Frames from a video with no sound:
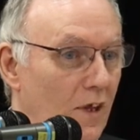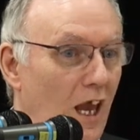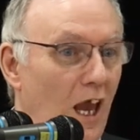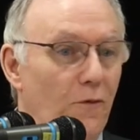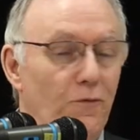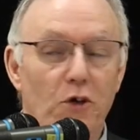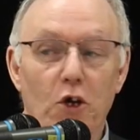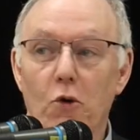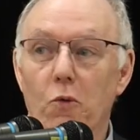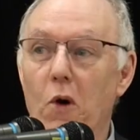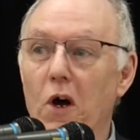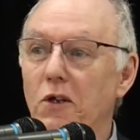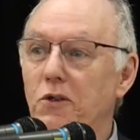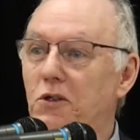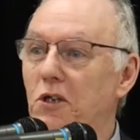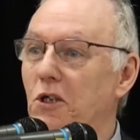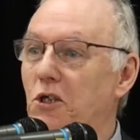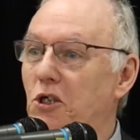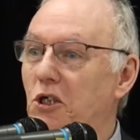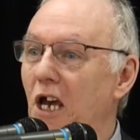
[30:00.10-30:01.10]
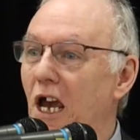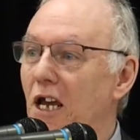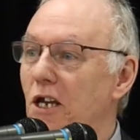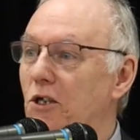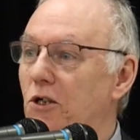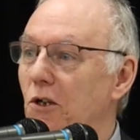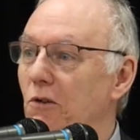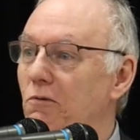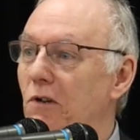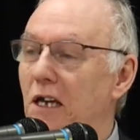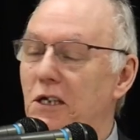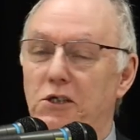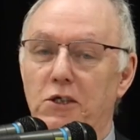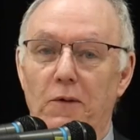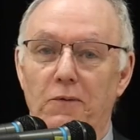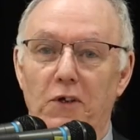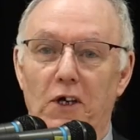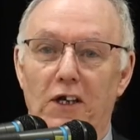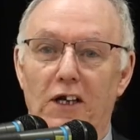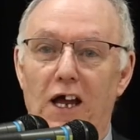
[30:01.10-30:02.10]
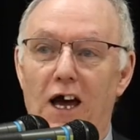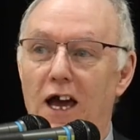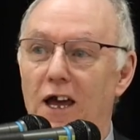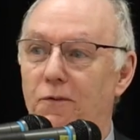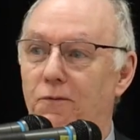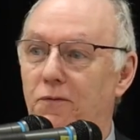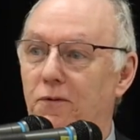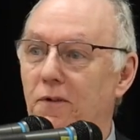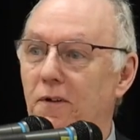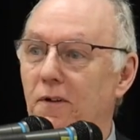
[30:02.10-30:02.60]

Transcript: If you want to change the rest of your life,